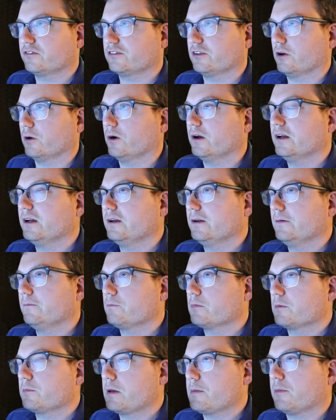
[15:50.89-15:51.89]
So
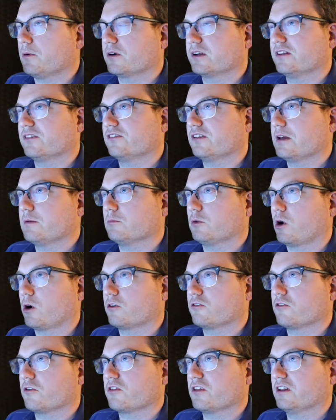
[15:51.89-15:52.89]
people can seem
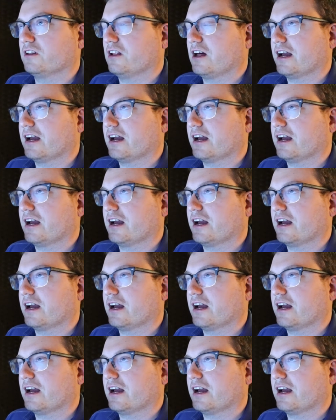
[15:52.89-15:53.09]
larger than